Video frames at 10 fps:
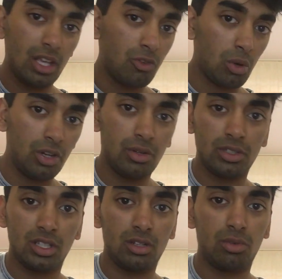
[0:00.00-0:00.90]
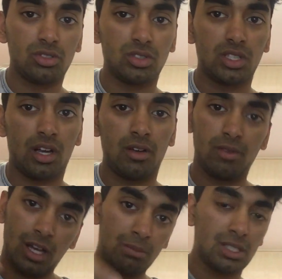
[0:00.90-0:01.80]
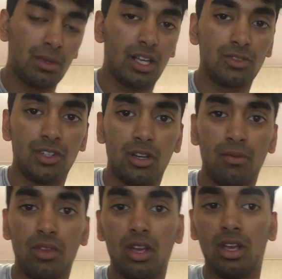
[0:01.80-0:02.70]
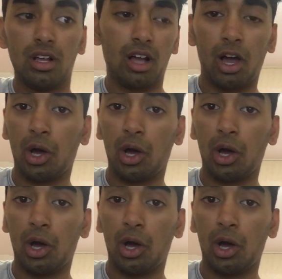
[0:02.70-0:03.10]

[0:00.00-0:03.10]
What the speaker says: If you want to do it to the original style, come see my next video. I